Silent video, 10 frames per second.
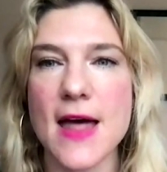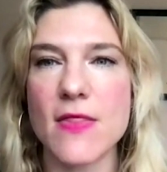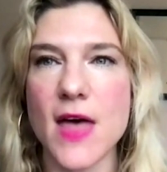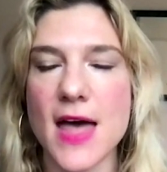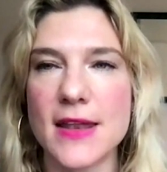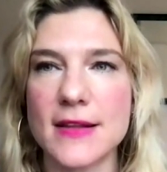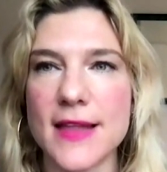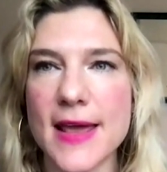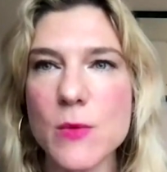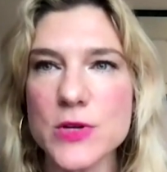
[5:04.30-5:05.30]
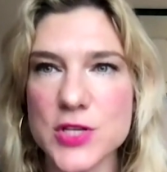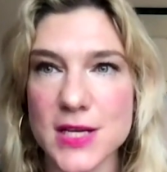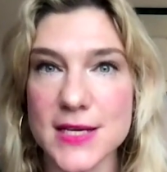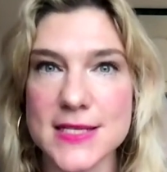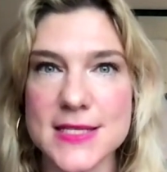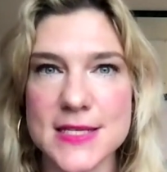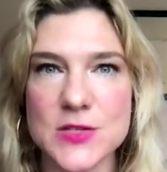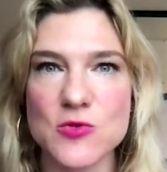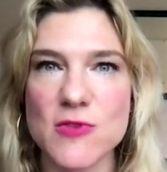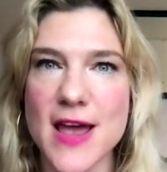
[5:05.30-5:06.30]
And then languishing is
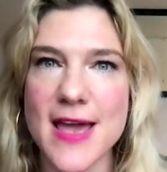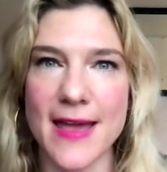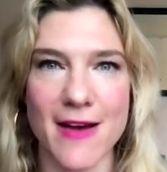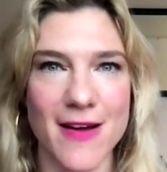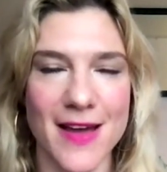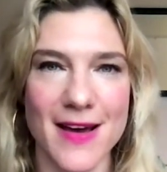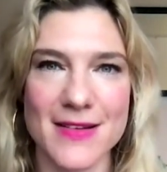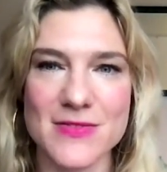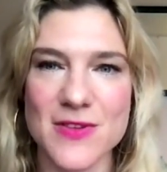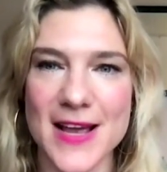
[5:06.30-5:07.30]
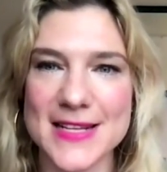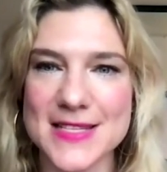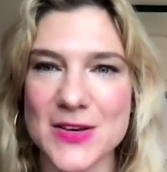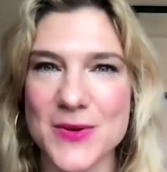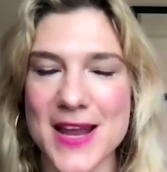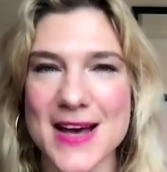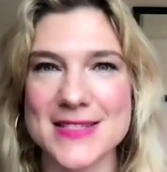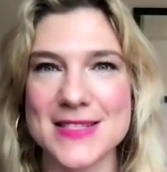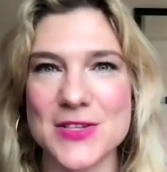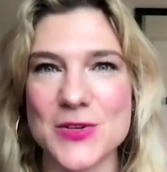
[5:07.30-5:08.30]
this gray area, right? So it
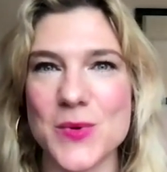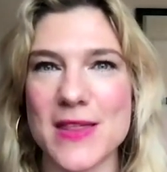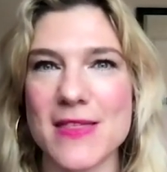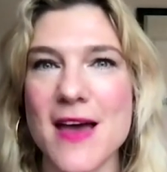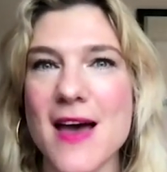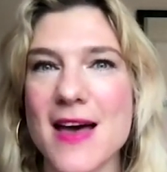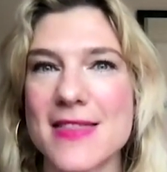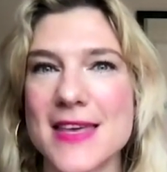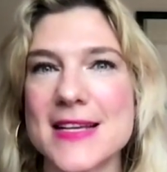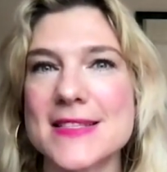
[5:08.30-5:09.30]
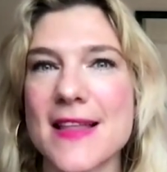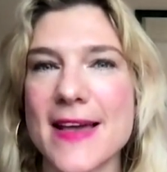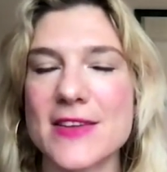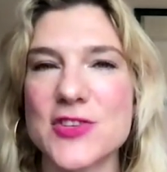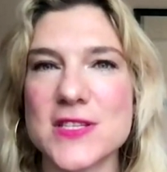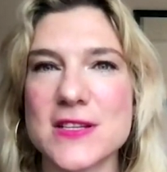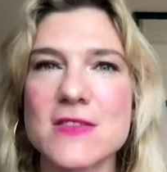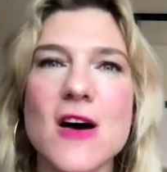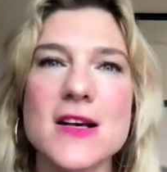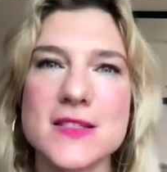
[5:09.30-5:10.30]
has to do with things like just
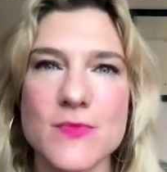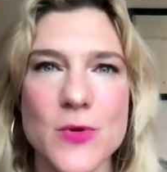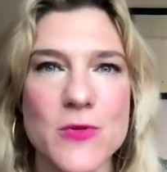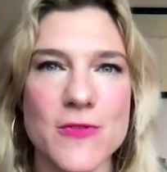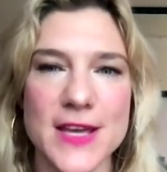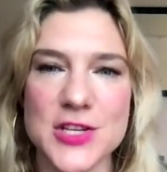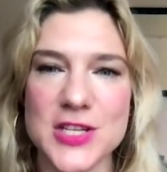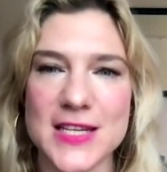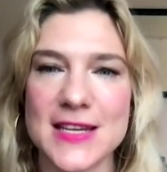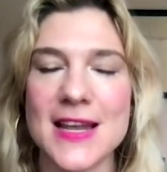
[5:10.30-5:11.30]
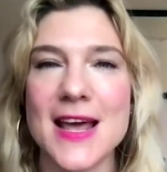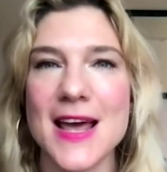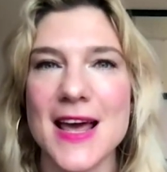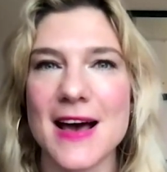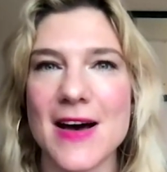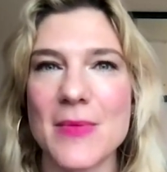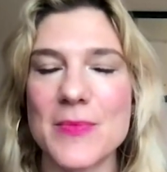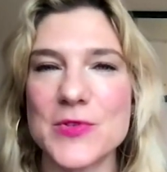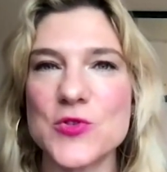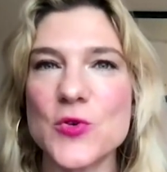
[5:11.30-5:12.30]
a loss of motivation,
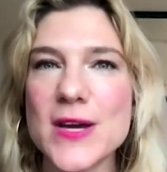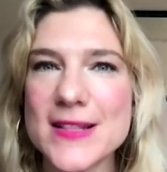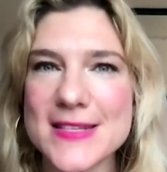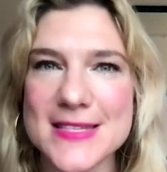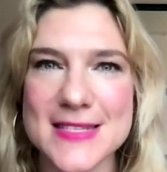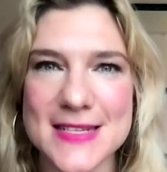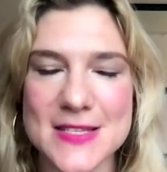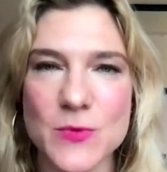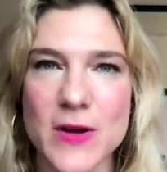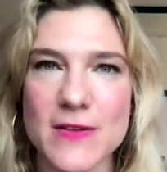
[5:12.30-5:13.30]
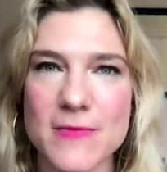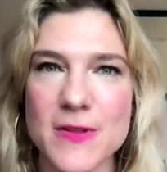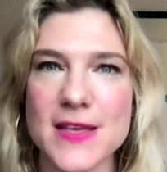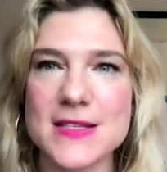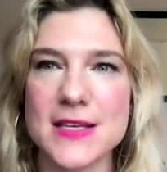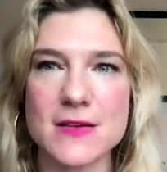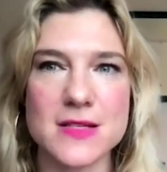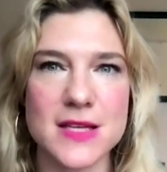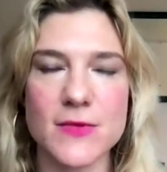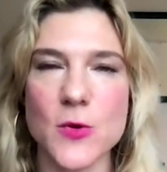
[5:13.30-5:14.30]
um, joylessness, where, where things that
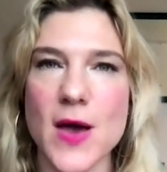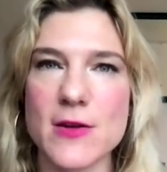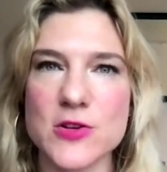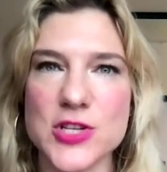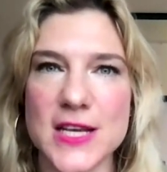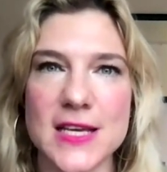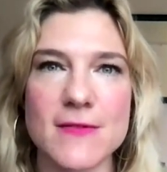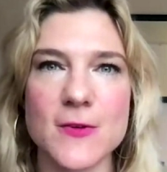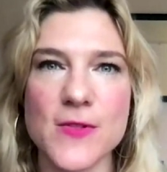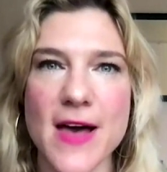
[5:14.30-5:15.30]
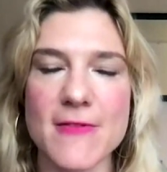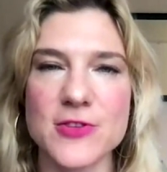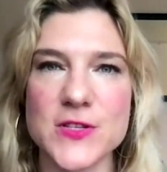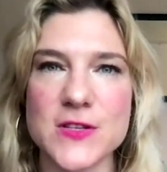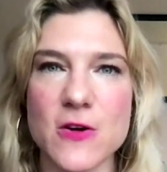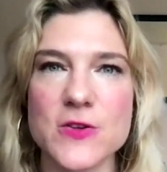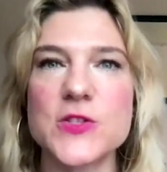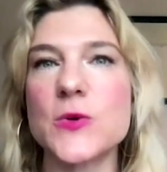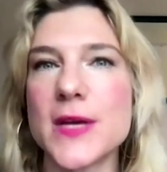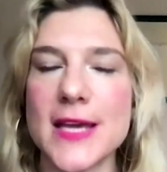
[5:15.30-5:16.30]
used to give you energy and give you life just
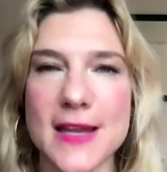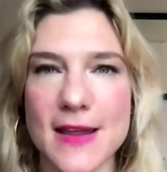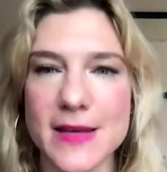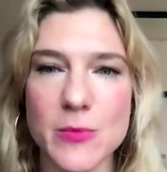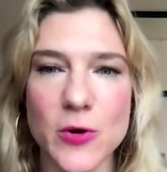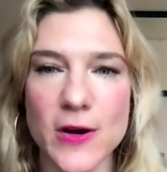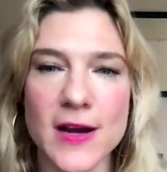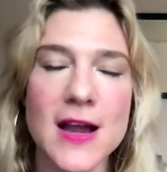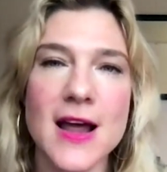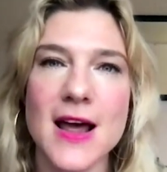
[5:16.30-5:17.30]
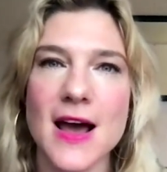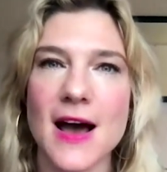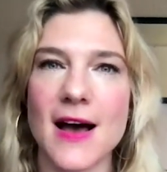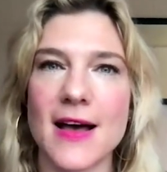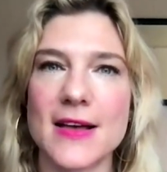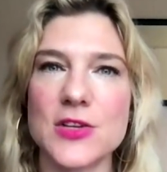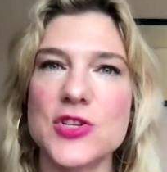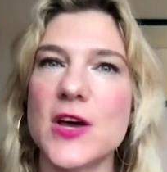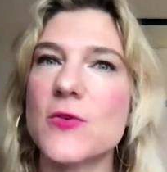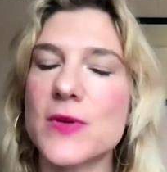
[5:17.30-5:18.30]
aren't doing it anymore. Uh,
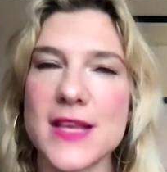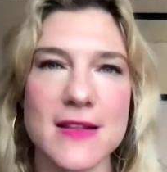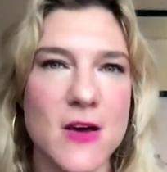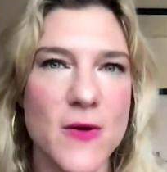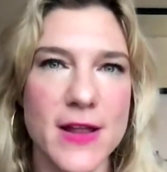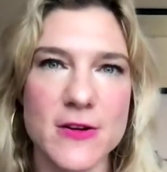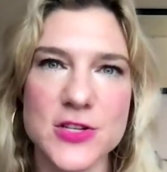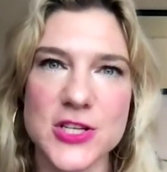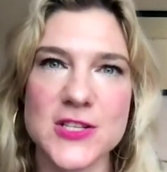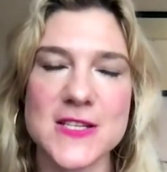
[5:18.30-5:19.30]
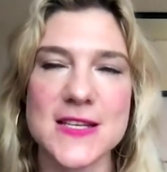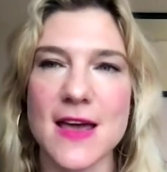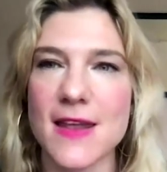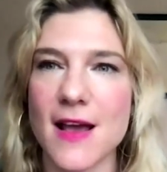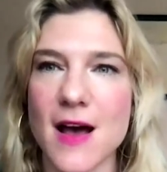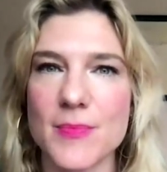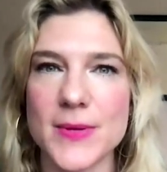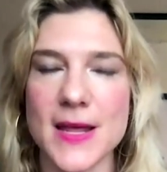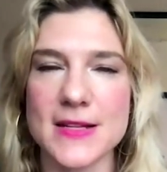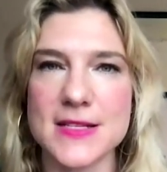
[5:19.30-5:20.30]
generally low energy, just getting
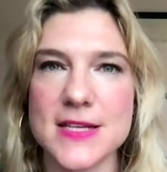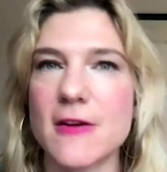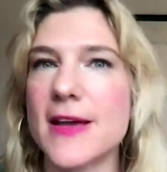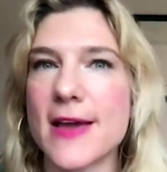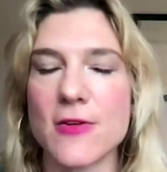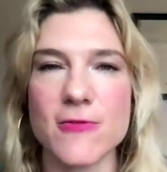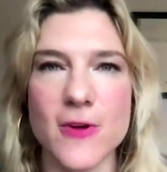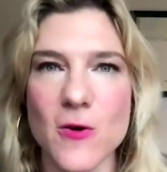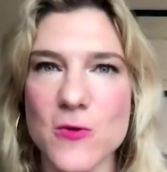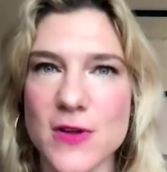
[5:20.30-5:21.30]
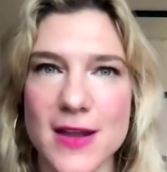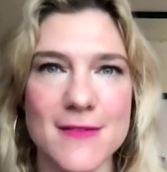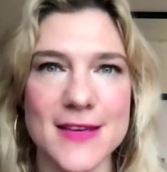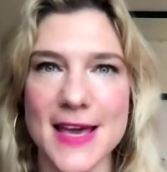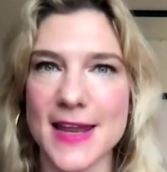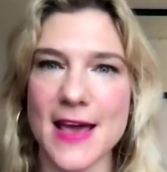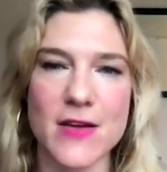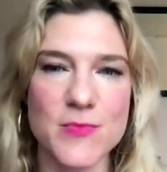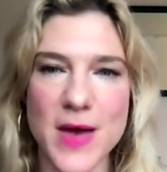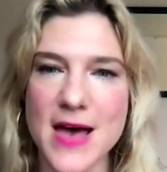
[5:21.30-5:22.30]
up and, and staring at your phone, not even
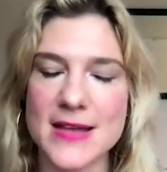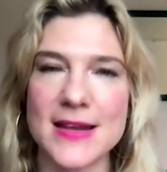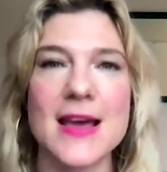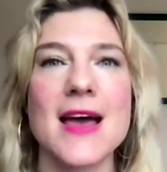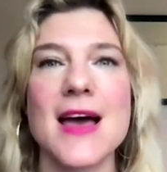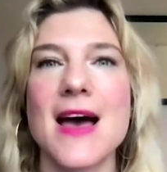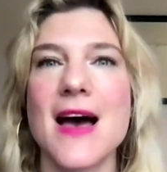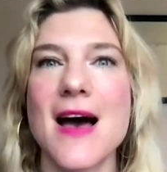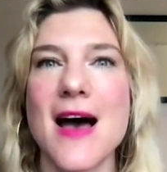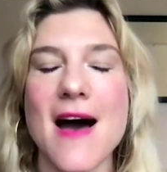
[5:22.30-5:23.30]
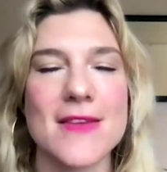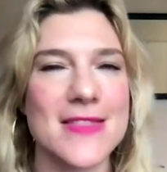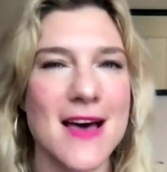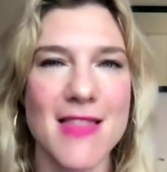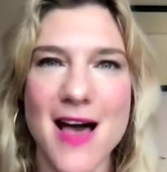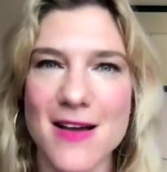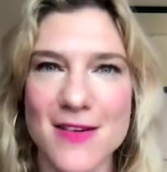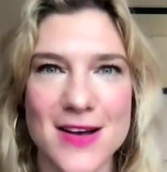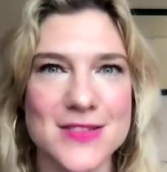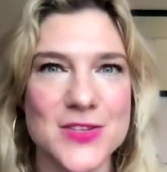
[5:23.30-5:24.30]
getting out of bed, having that
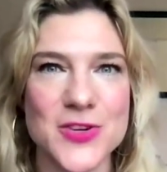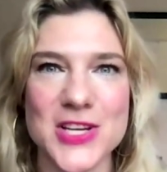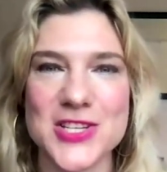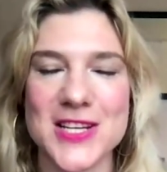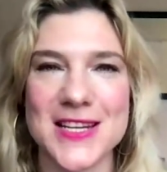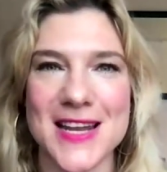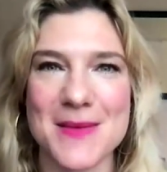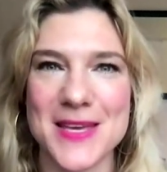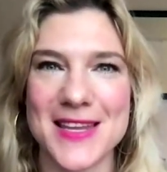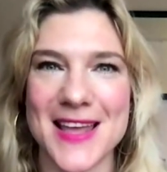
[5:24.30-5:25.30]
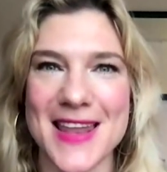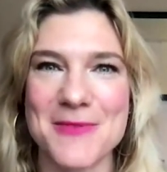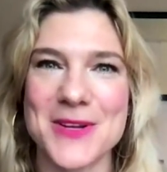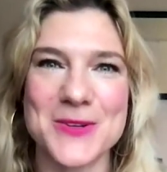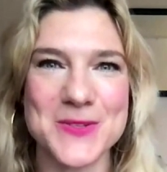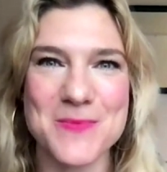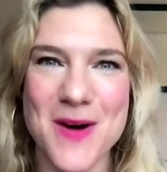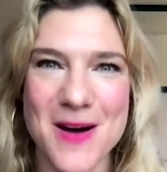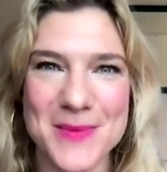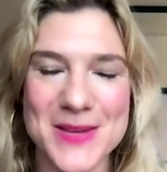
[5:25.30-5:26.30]
lack of concentration. And I mean, anyone who's a
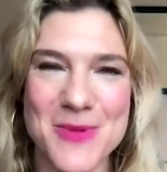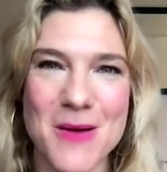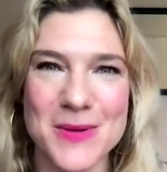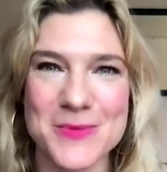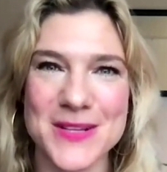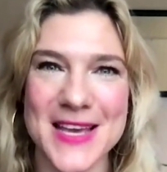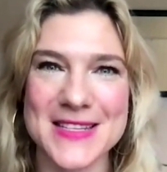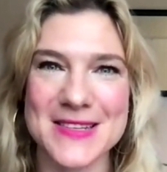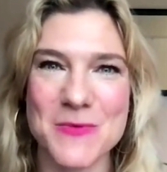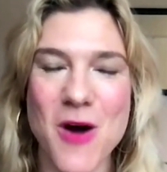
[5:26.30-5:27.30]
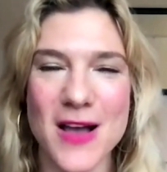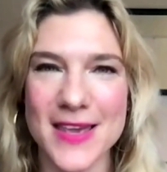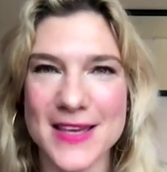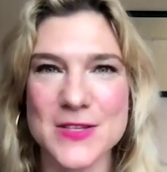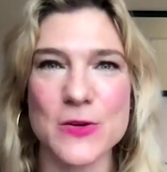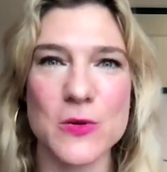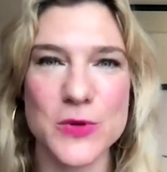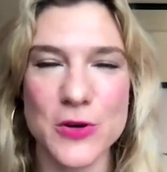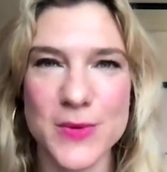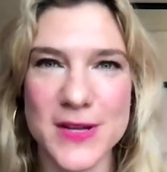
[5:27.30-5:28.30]
mom can probably relate to walking into a
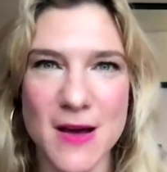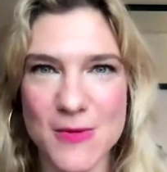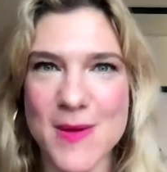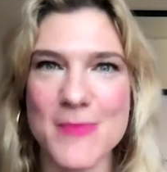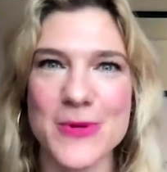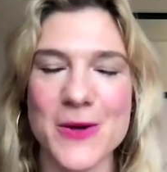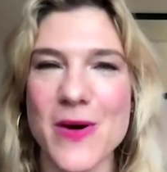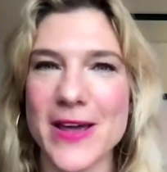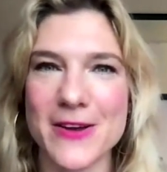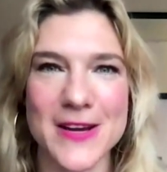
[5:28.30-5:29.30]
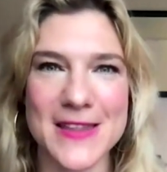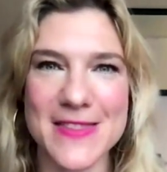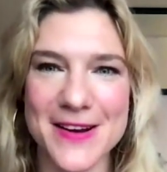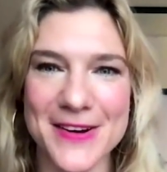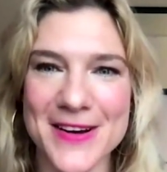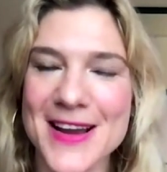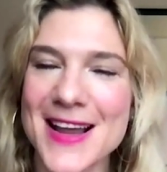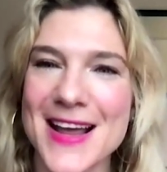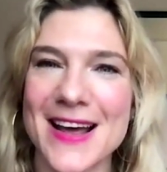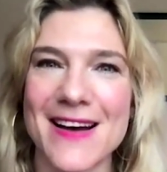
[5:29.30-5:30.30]
room and not remembering why you're in there.
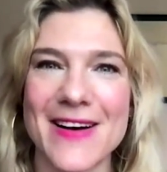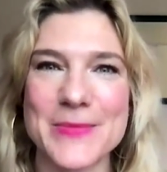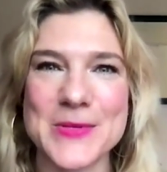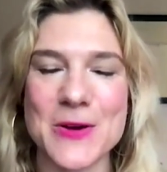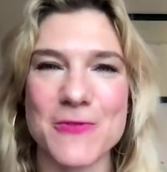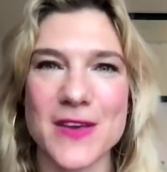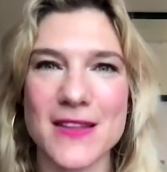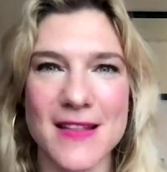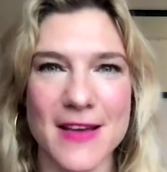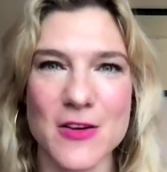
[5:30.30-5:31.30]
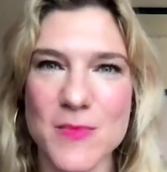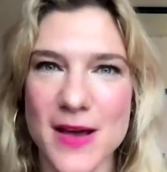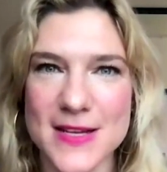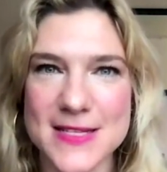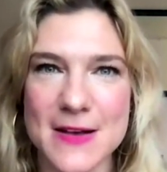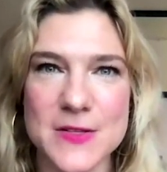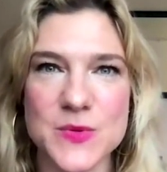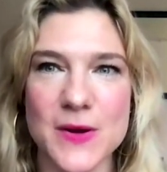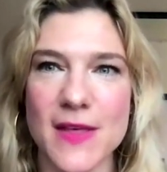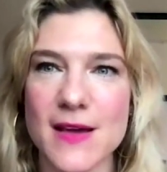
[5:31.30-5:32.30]
Um, so feeling like your mind is
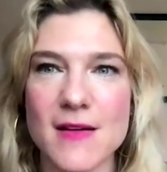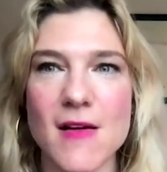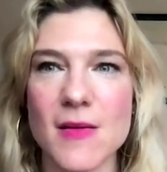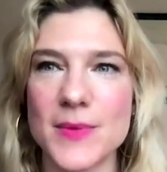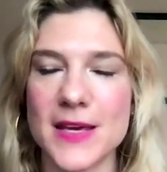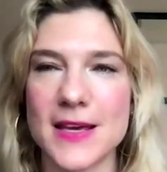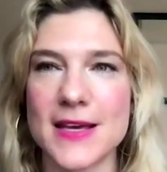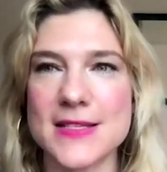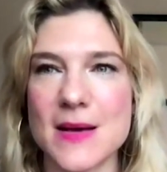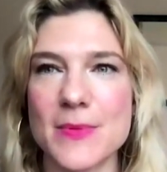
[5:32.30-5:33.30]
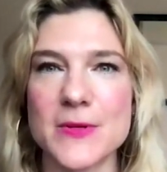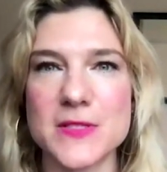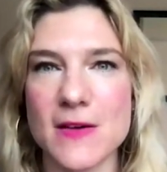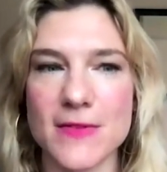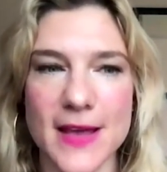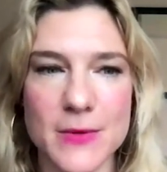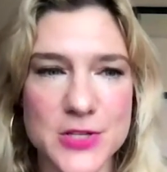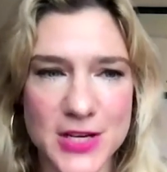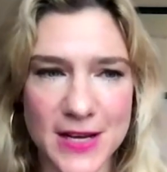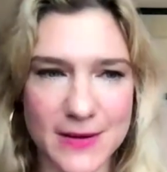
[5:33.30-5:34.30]
elsewhere, that can all be examples of
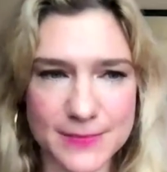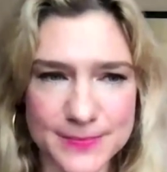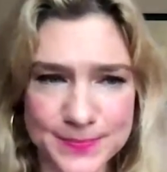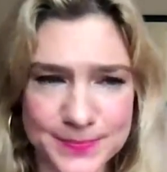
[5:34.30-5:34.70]
languishing.